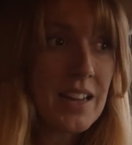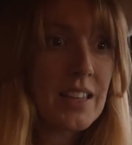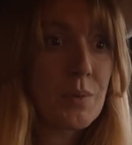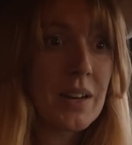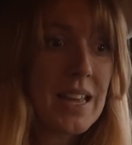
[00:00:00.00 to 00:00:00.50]
and
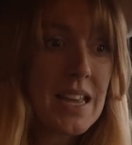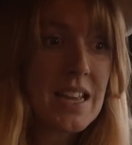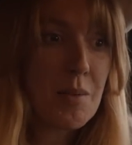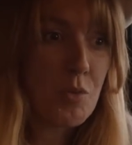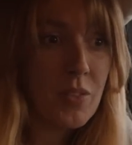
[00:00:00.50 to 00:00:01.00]
then when I
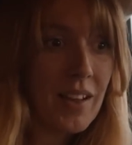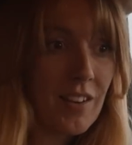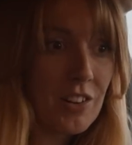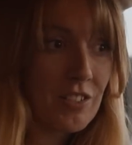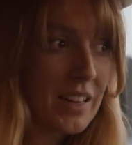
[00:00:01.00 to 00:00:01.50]
eat I'm not that
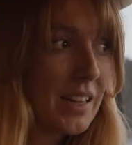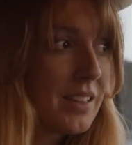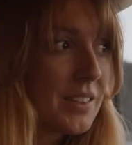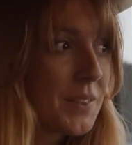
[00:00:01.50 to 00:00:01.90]
hungry.